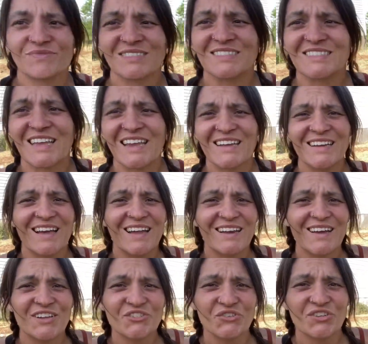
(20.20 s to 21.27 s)
day
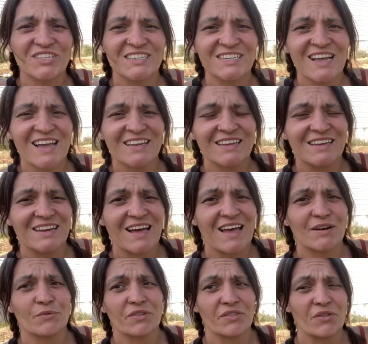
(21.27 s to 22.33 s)

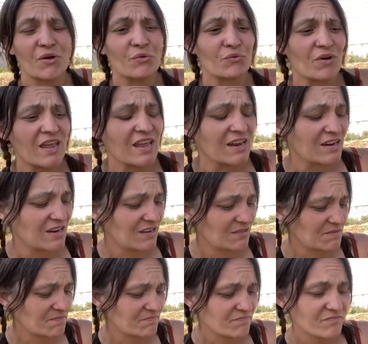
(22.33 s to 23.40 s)
999 with no rain.
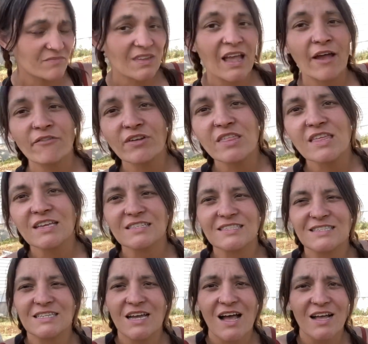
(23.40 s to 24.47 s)
Everything's
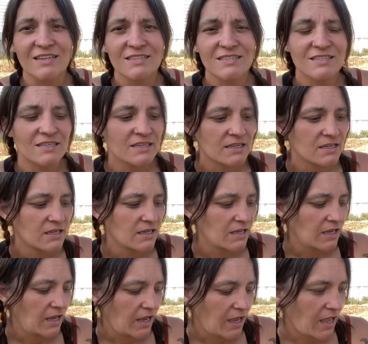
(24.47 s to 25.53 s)
dust
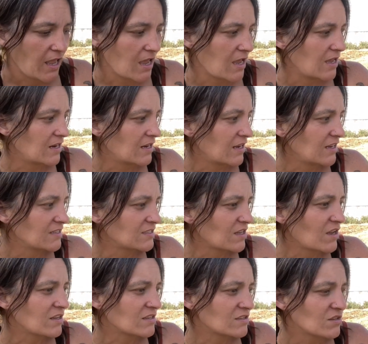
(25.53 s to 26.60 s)
and it's
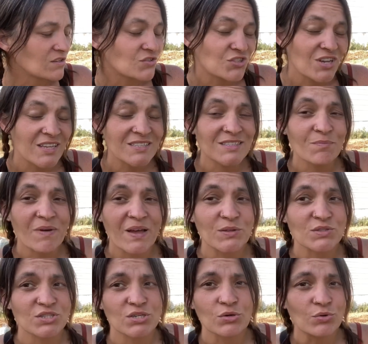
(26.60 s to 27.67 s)
just about
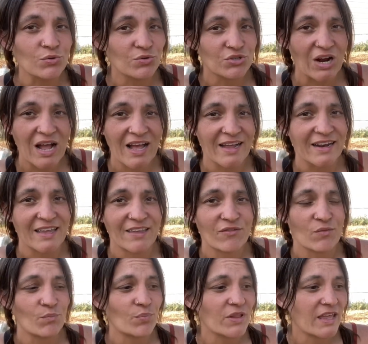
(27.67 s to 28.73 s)
too dry to
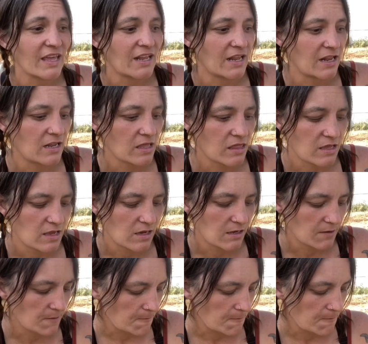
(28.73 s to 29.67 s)
even plant anything.